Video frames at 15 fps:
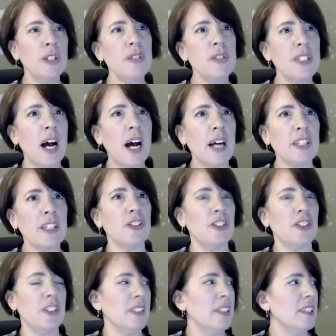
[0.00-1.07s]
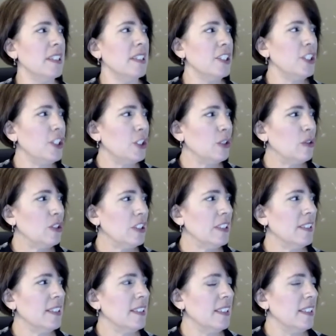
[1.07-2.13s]
doctors, you know,
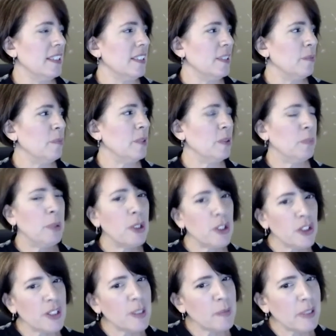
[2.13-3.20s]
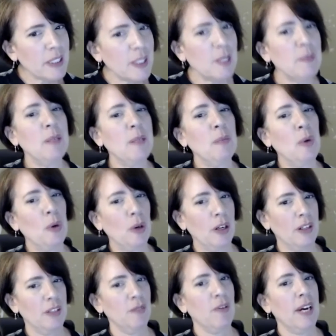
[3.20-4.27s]
to push them a little bit
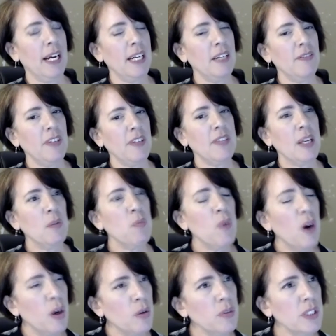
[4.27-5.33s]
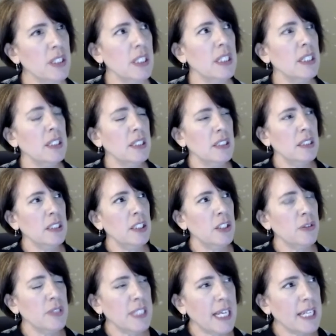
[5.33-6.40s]
more, right? If they won't, you
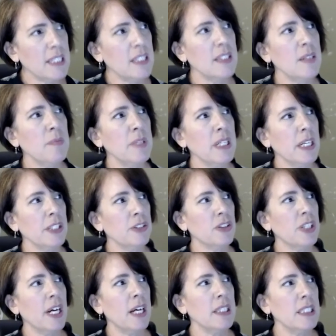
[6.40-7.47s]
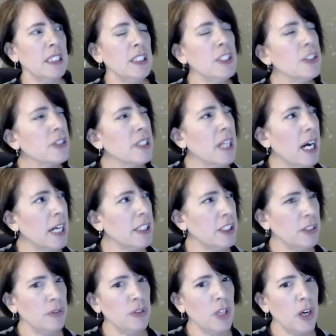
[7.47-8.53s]
know, test something on your child, and in your gut,
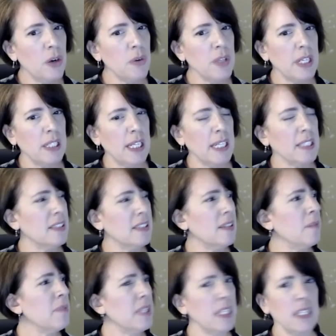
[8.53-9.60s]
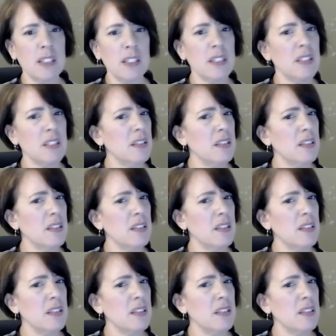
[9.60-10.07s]
you know that like something is